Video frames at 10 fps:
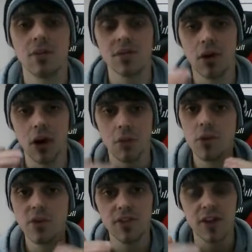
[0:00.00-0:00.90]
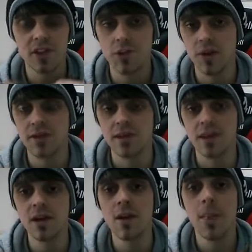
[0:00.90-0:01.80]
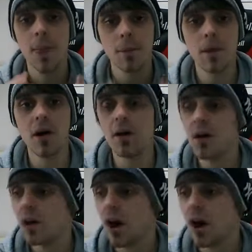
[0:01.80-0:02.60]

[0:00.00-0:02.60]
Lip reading: So I'm always fluctuating, but